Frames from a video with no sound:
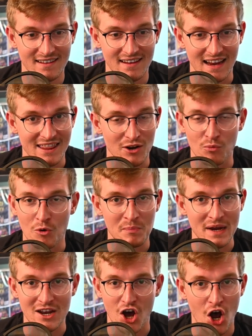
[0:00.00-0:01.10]
And there won't
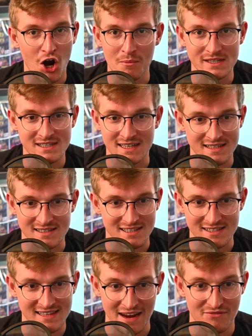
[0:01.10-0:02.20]
be an armistice to
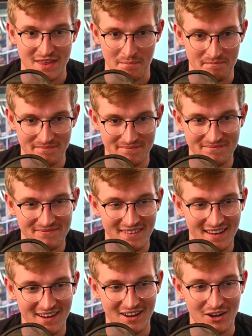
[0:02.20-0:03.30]
save them.
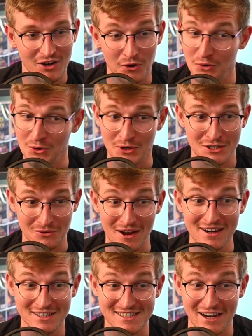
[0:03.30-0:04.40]
Ooh,
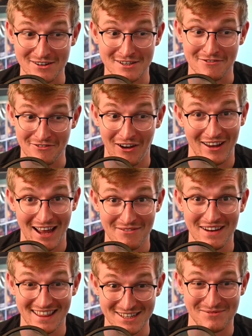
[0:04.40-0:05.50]
Tyrande scares the fuck out of
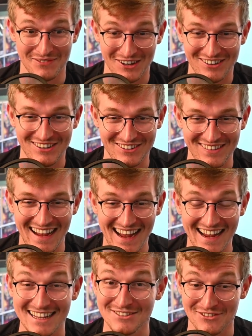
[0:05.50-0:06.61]
me in this book, dude.
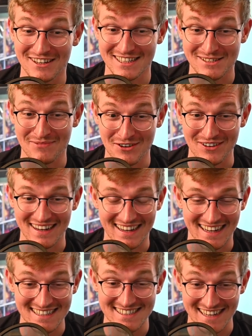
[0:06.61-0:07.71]
It's really spooky.
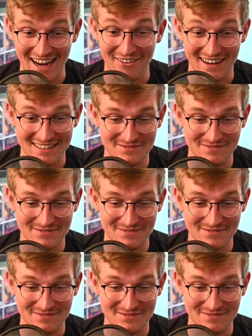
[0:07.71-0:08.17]
It's scary.